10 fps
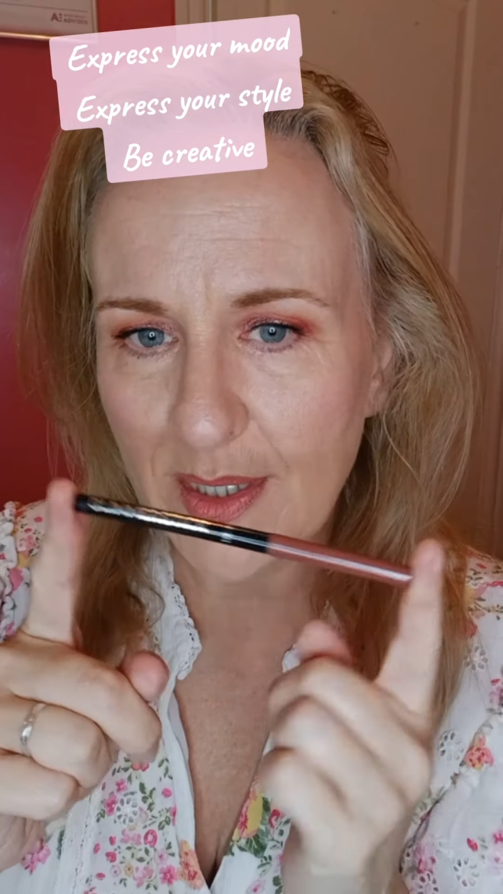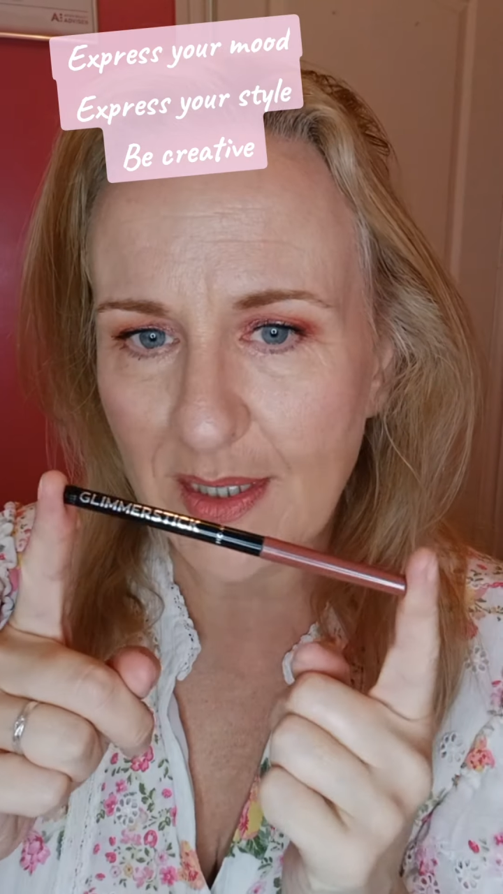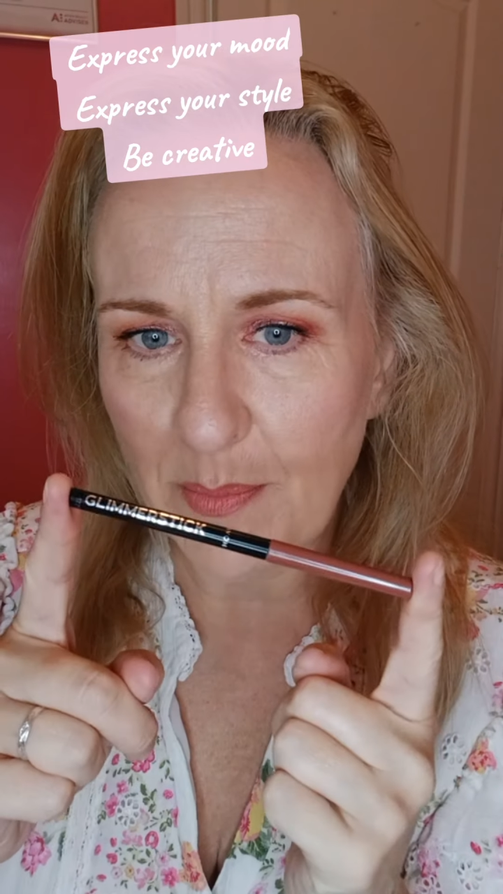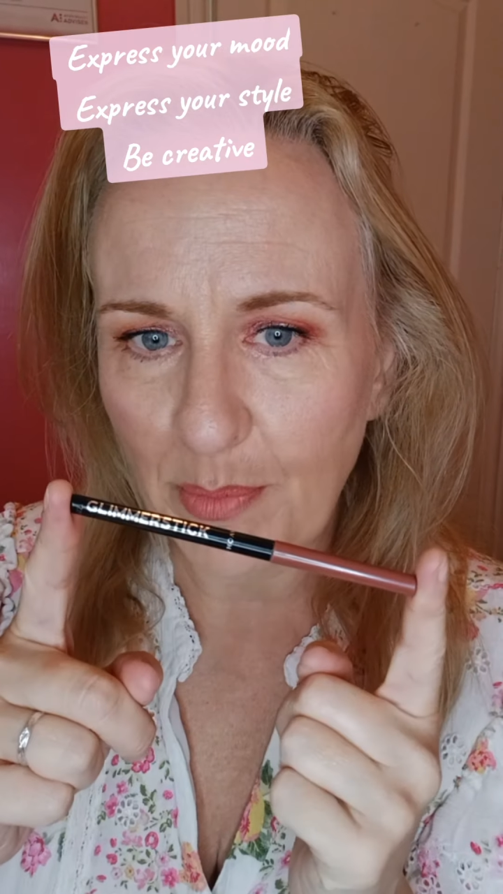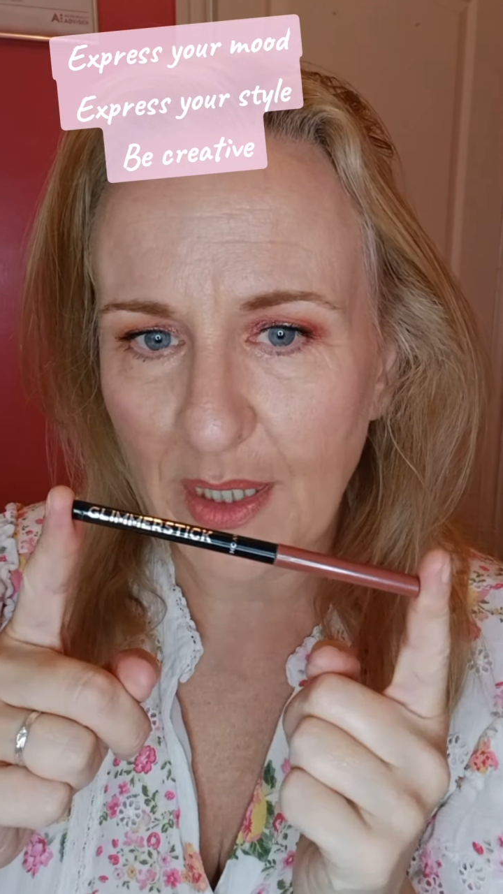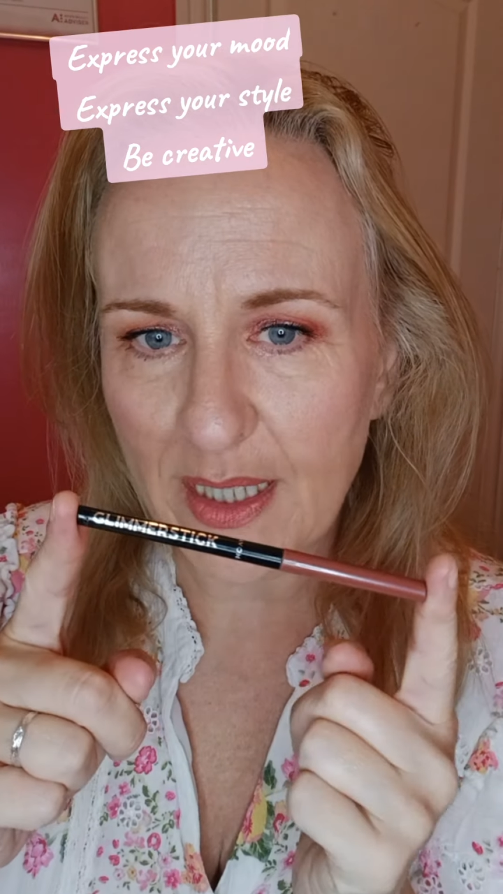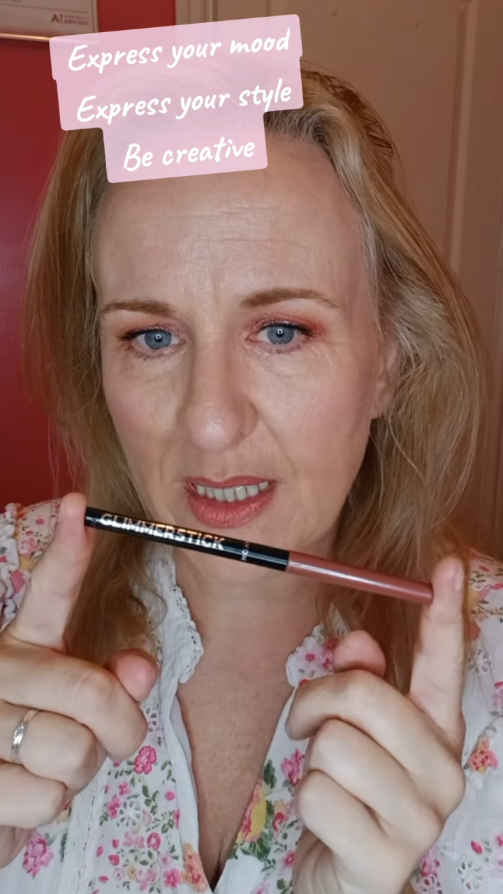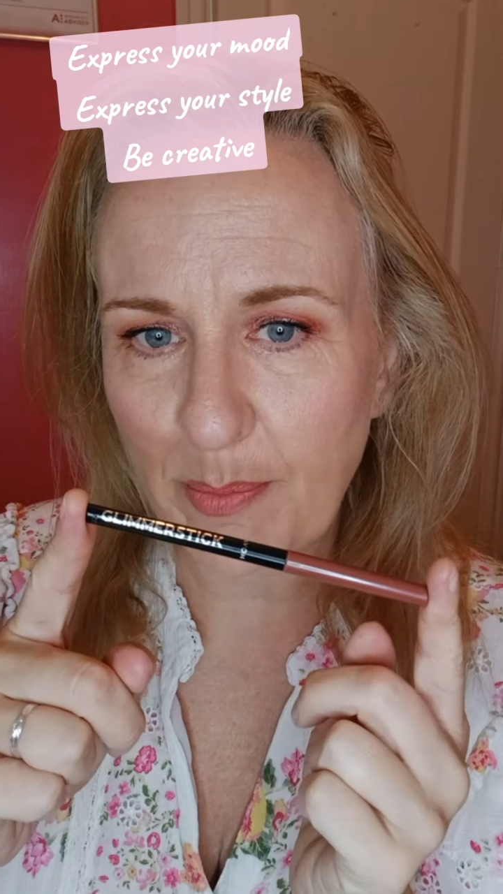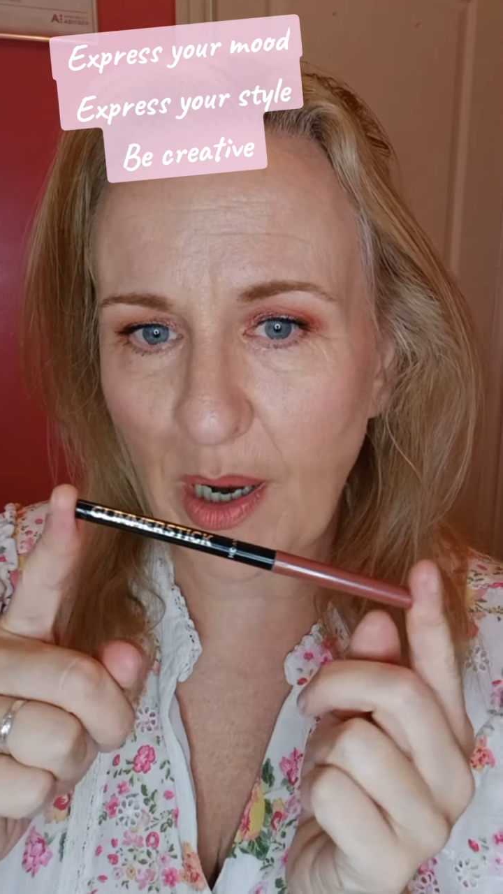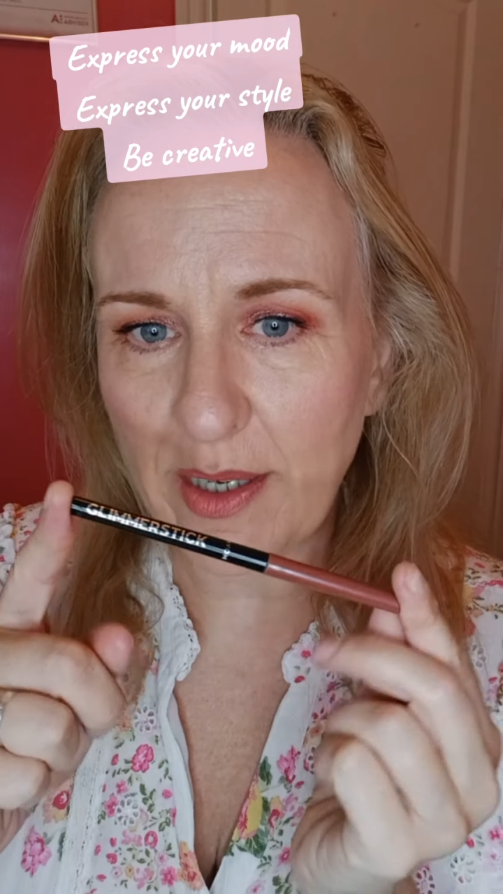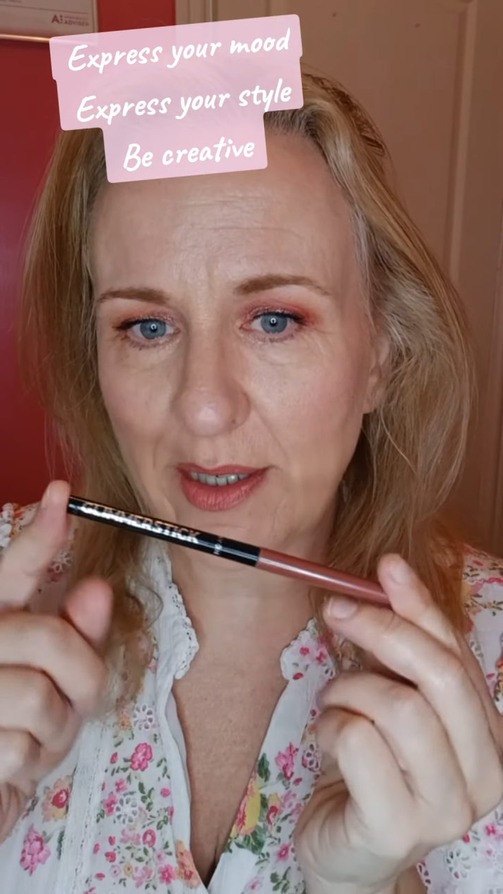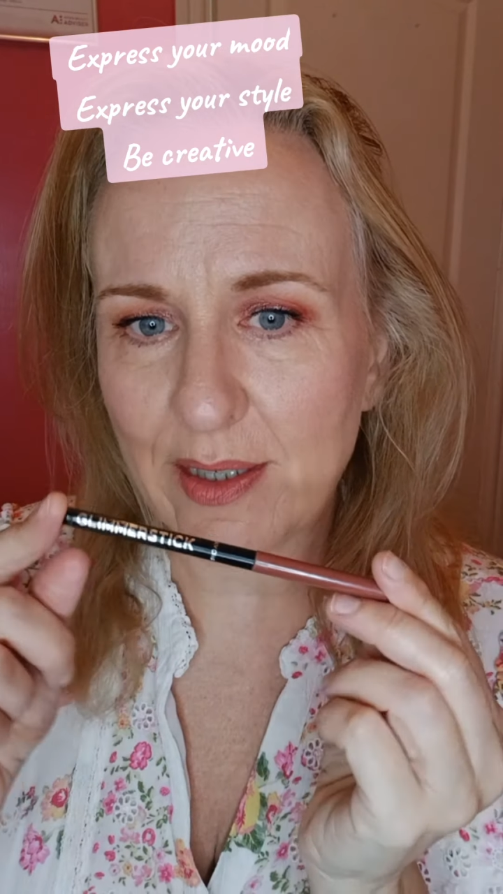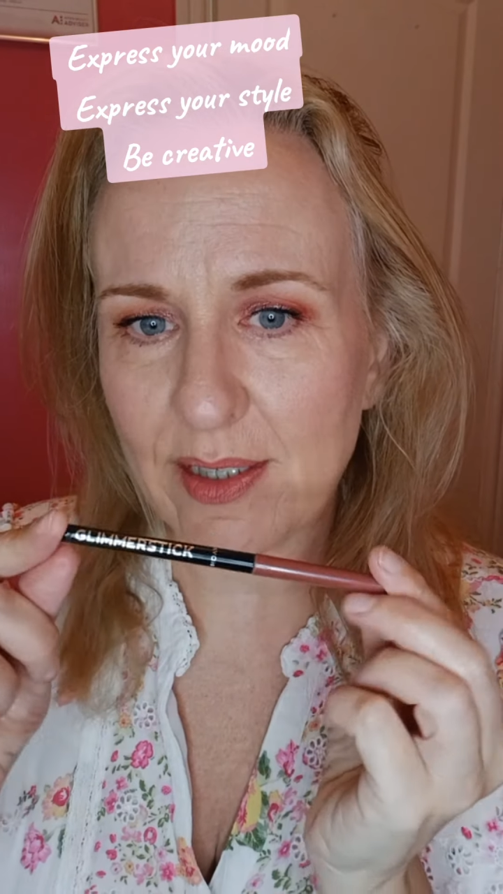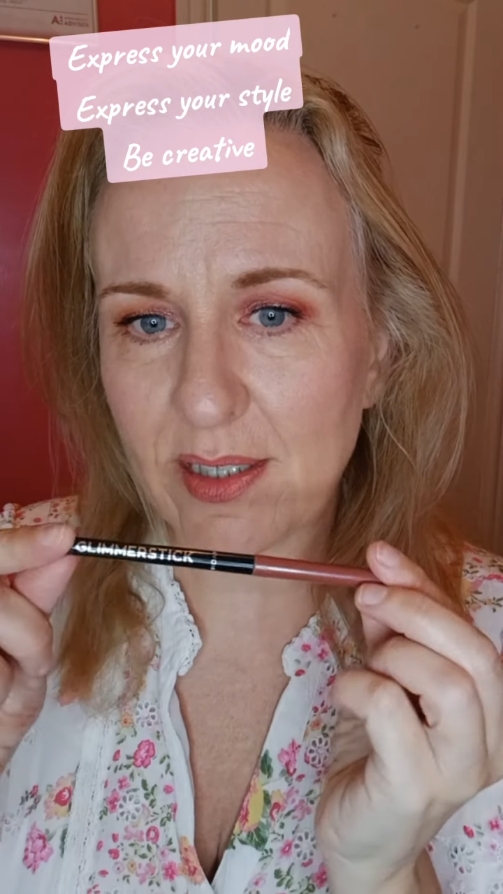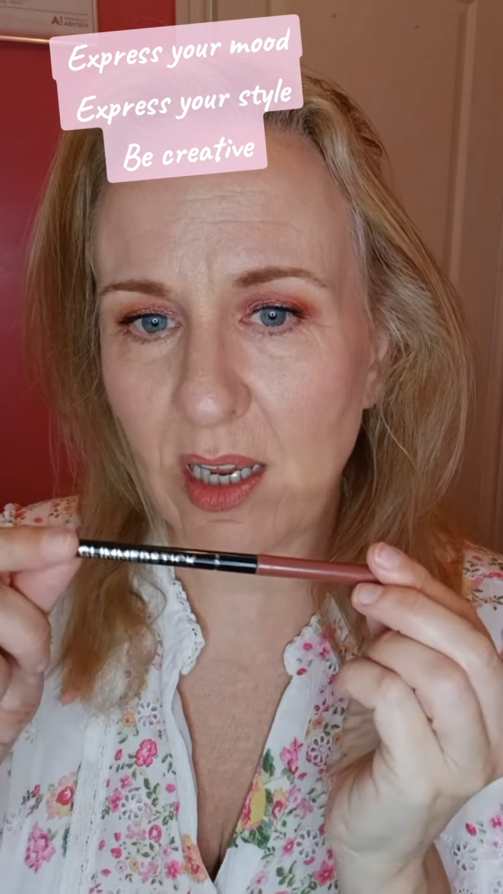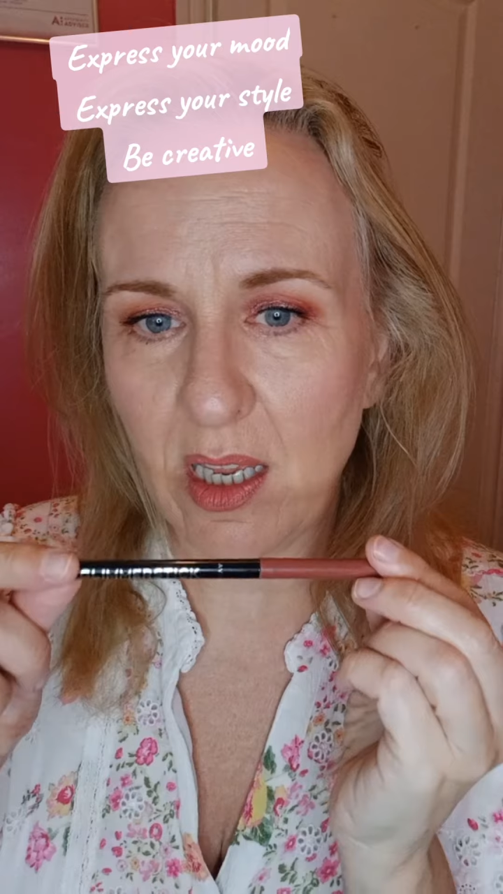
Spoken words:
Simply Spice